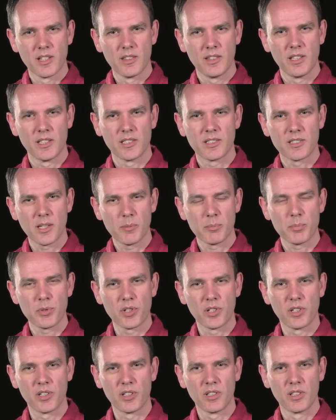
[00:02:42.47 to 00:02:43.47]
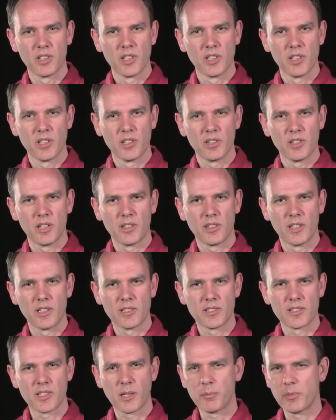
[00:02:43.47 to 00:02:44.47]
the assumption that there's
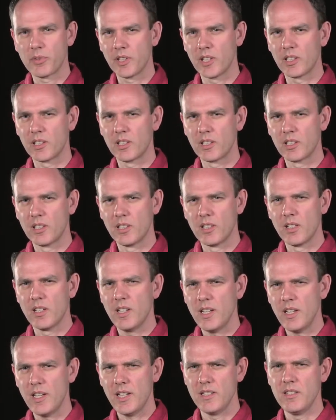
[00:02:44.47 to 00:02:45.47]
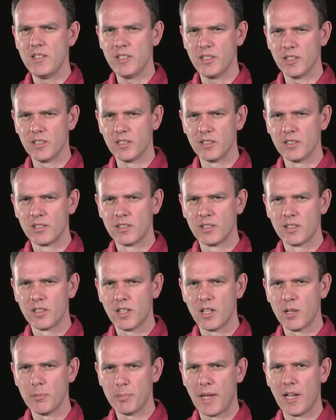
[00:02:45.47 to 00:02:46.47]
something Indian
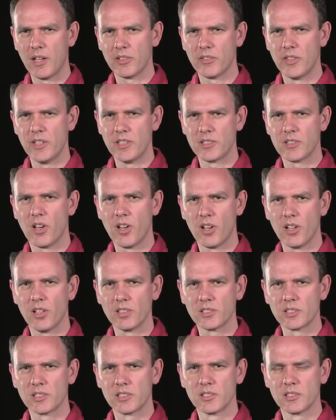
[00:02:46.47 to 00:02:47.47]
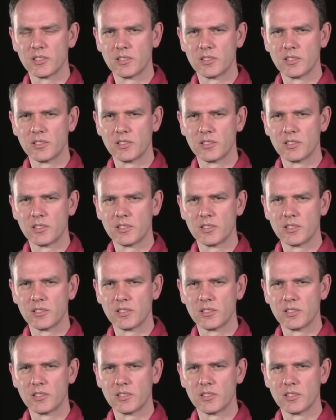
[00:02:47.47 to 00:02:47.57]
about this art.